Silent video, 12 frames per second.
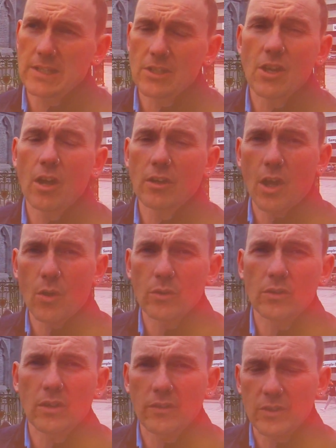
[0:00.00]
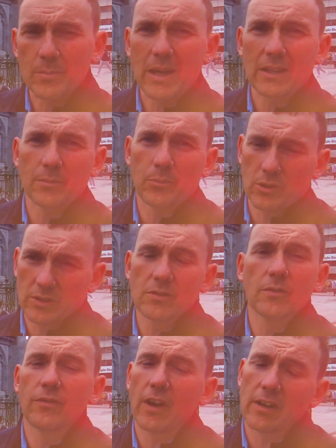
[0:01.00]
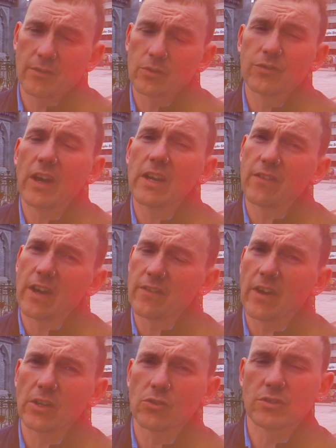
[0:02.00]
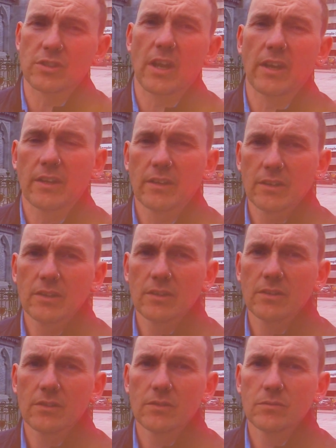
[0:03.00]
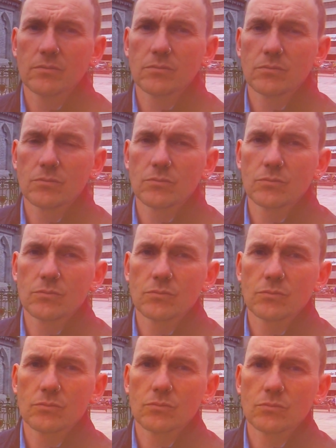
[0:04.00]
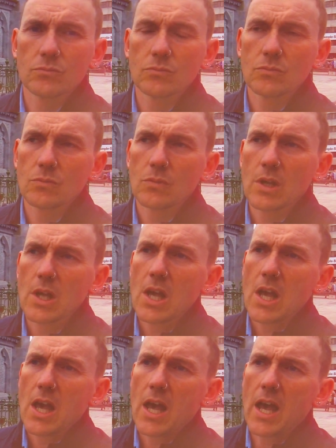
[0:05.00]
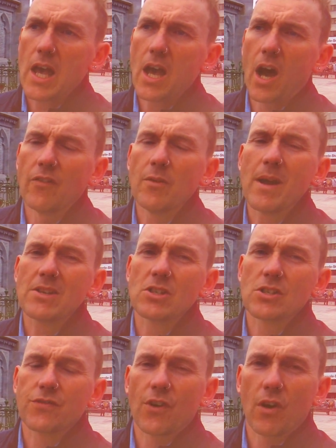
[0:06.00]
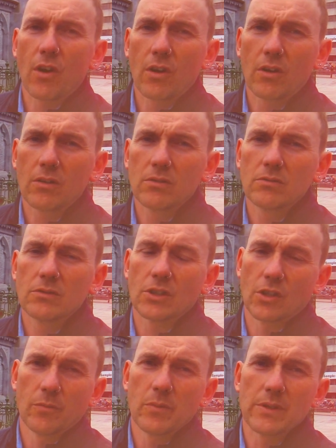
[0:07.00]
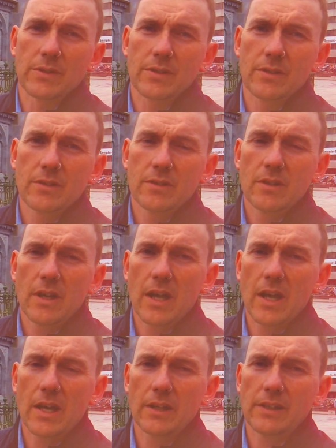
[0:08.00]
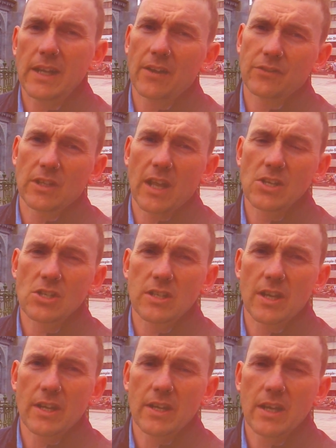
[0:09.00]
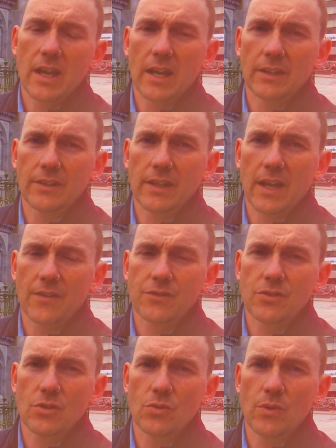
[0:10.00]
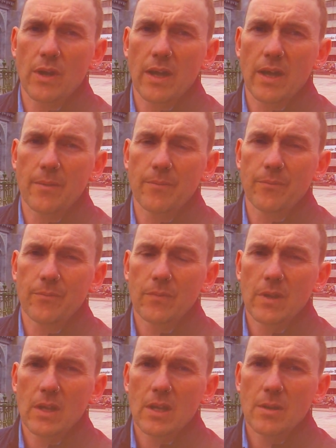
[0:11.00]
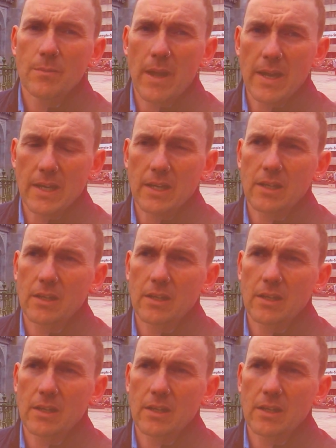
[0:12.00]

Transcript: it's an ongoing kind of battle, but it was very, very, very good today. Have you a message for Simon Harris? I have a message for the government. They have to legislate and they have to make